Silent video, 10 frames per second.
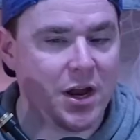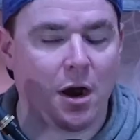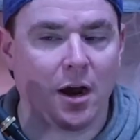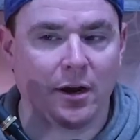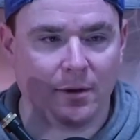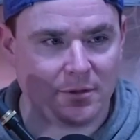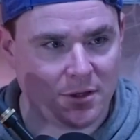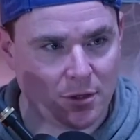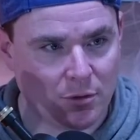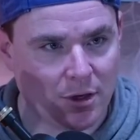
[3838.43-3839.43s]
are going to
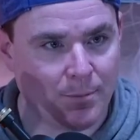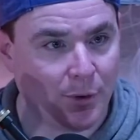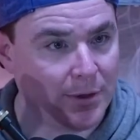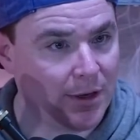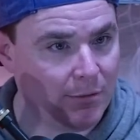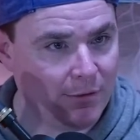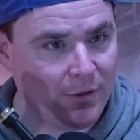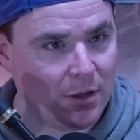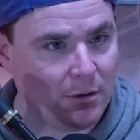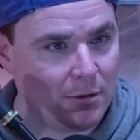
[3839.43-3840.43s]
do a Napoleon
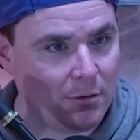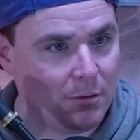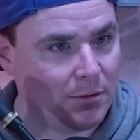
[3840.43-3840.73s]
review,